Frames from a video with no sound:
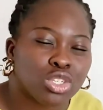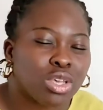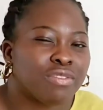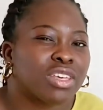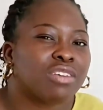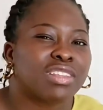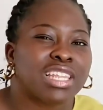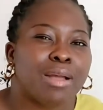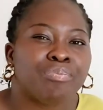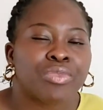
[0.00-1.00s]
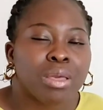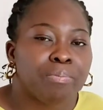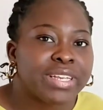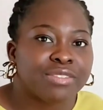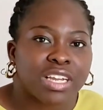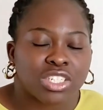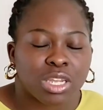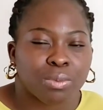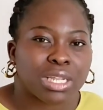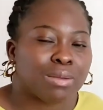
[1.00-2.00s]
So if you're giving them mixed
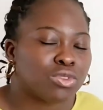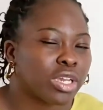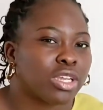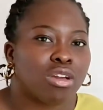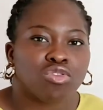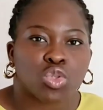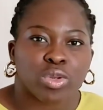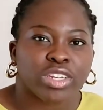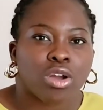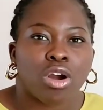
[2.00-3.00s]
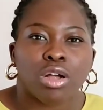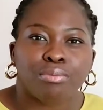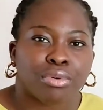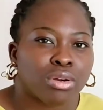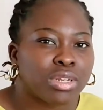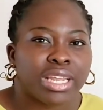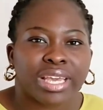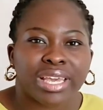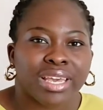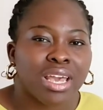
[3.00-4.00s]
vegetable, and I'm talking of sweet corn,
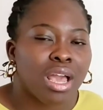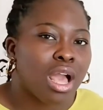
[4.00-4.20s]
broccoli,